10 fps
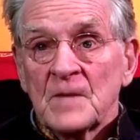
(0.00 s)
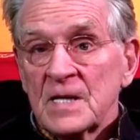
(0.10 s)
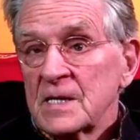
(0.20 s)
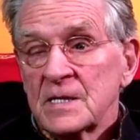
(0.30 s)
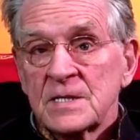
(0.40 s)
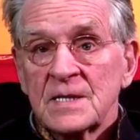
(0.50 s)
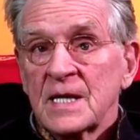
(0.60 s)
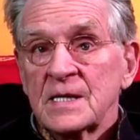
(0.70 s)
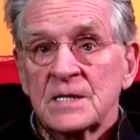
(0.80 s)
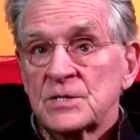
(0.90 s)
And it isn't
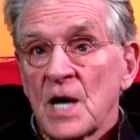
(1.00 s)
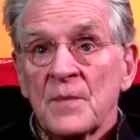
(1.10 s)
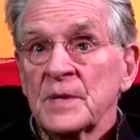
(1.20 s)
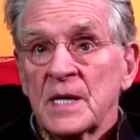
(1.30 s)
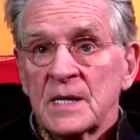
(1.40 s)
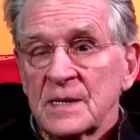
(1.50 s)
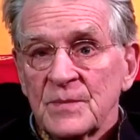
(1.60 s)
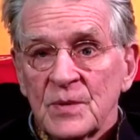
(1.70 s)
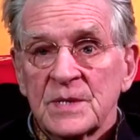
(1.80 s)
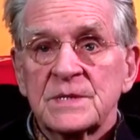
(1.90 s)
that he's dominating
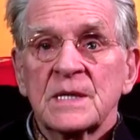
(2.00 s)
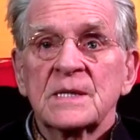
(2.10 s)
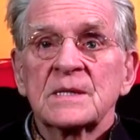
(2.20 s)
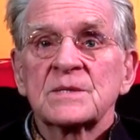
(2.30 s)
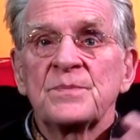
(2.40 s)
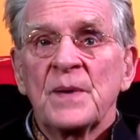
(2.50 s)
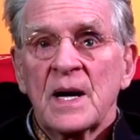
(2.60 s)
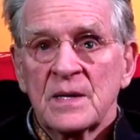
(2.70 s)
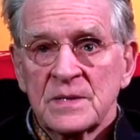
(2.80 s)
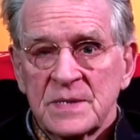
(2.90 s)
them all, it's that he
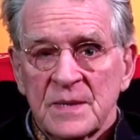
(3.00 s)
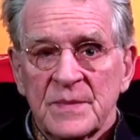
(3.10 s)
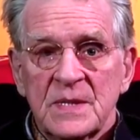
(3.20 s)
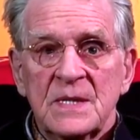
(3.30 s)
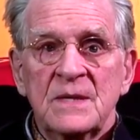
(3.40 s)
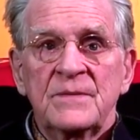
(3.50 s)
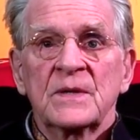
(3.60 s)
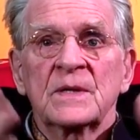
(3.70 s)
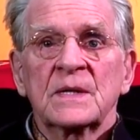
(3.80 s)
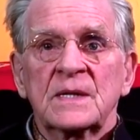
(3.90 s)
inspires them.
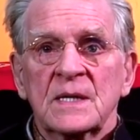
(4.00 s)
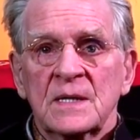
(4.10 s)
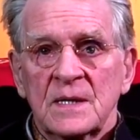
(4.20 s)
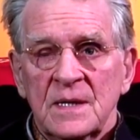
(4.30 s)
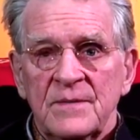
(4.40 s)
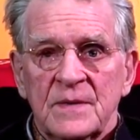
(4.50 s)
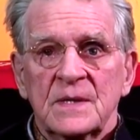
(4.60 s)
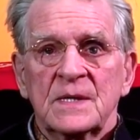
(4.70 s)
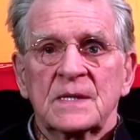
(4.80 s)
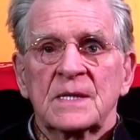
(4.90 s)
Even the king, even
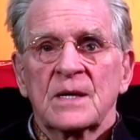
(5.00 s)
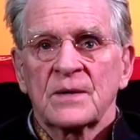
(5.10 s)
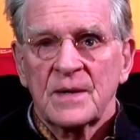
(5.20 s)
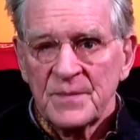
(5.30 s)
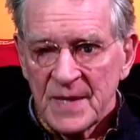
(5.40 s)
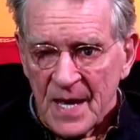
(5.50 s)
the dictator can be